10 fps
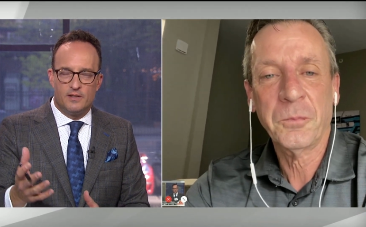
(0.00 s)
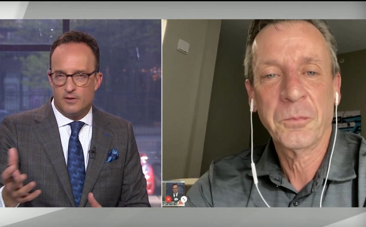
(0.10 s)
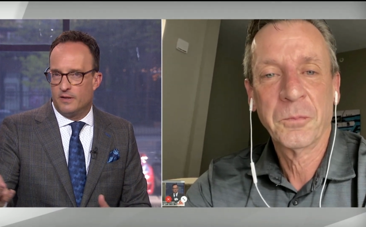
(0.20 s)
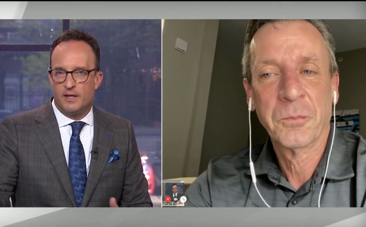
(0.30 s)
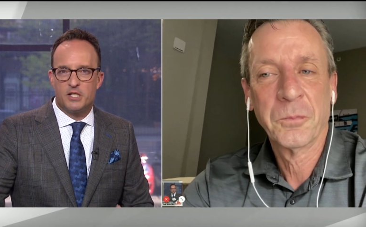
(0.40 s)

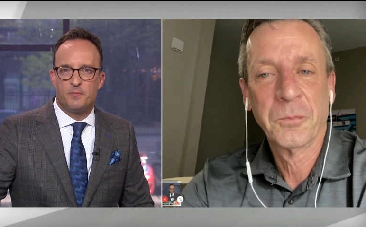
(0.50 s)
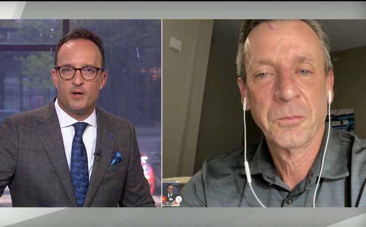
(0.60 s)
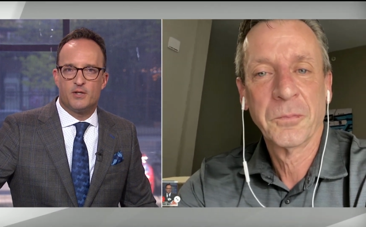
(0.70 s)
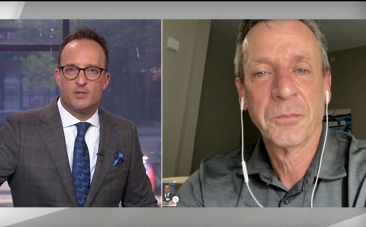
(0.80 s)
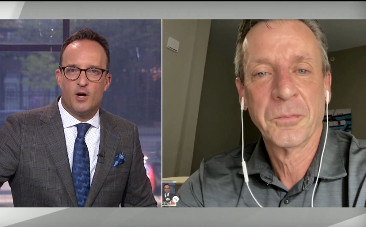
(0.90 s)
Speaker 1: You're the
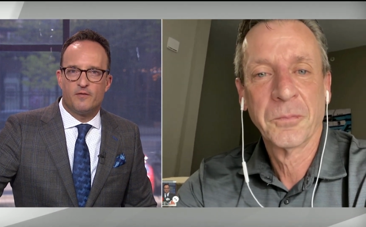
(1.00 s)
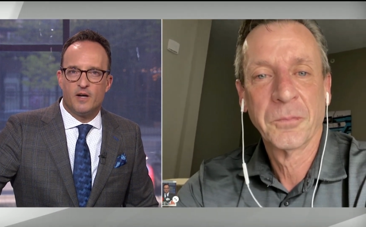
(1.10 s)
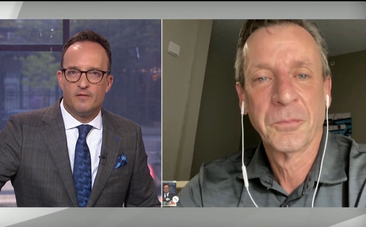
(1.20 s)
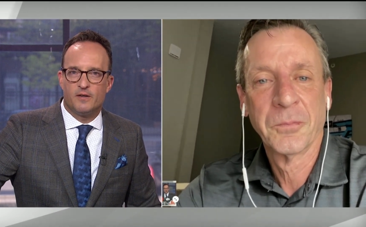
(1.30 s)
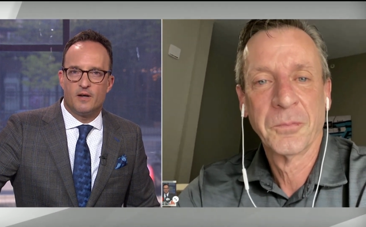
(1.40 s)
experienced golf
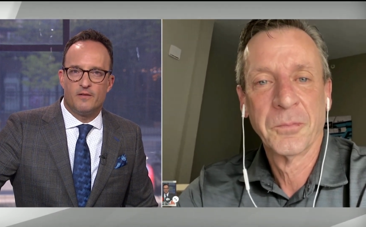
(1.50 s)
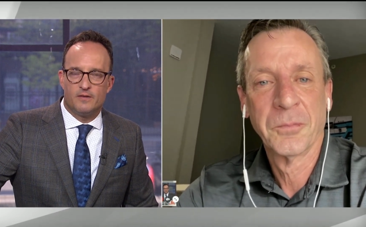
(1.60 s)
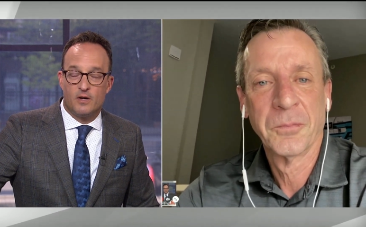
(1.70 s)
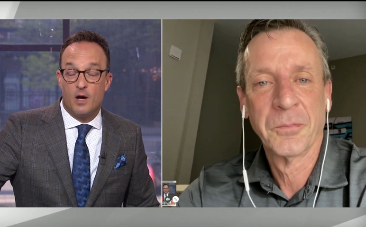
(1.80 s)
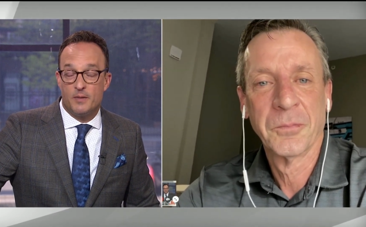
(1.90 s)

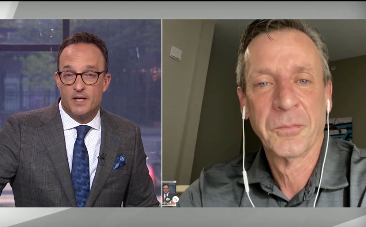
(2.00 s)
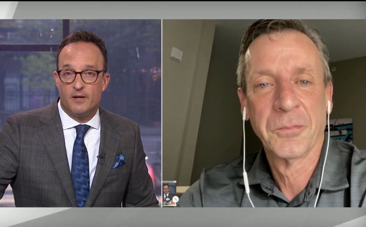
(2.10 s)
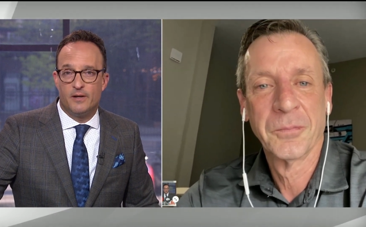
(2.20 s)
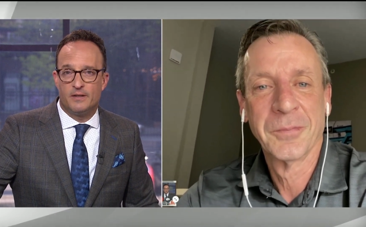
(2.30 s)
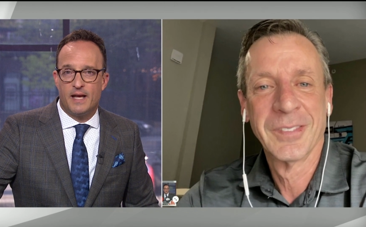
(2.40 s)

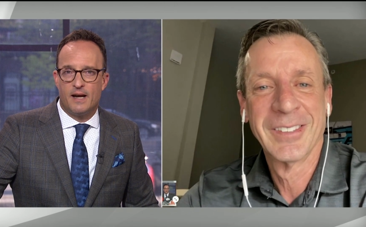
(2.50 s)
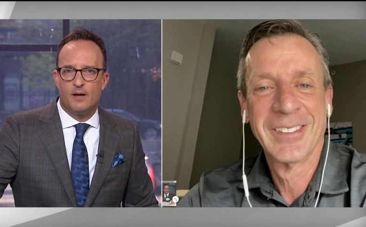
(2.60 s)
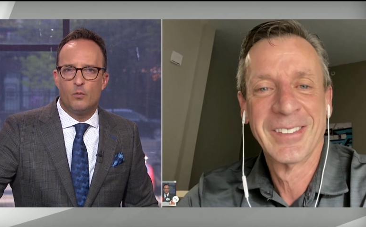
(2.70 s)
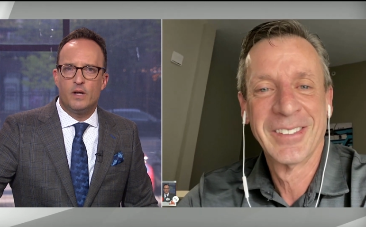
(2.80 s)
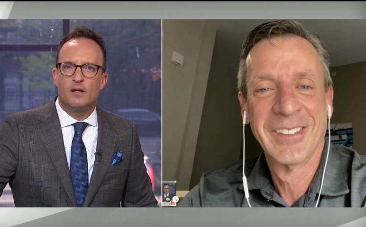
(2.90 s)
commentator here in
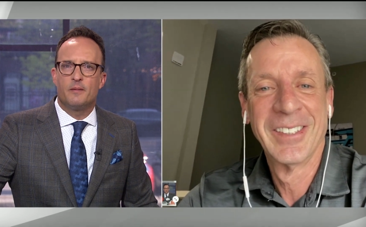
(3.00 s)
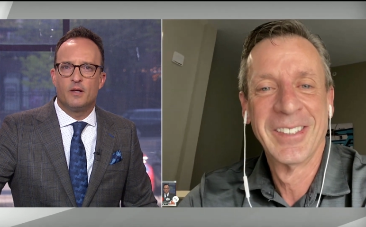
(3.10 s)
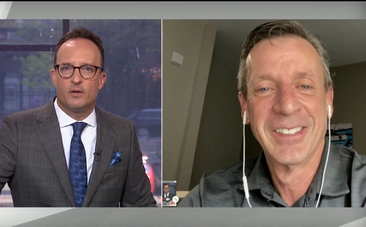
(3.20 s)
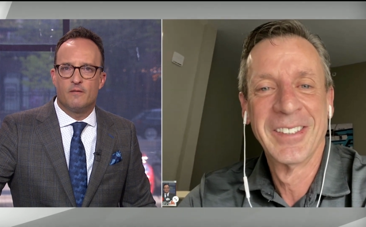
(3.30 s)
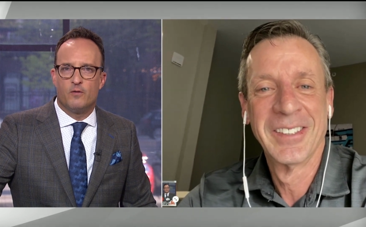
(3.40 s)
Canada. What are you going to
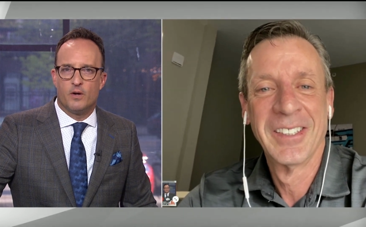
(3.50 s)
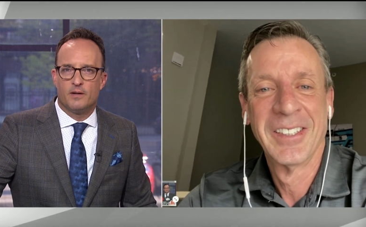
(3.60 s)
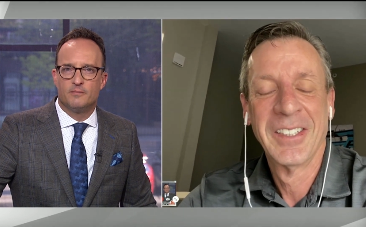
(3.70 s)
be looking for?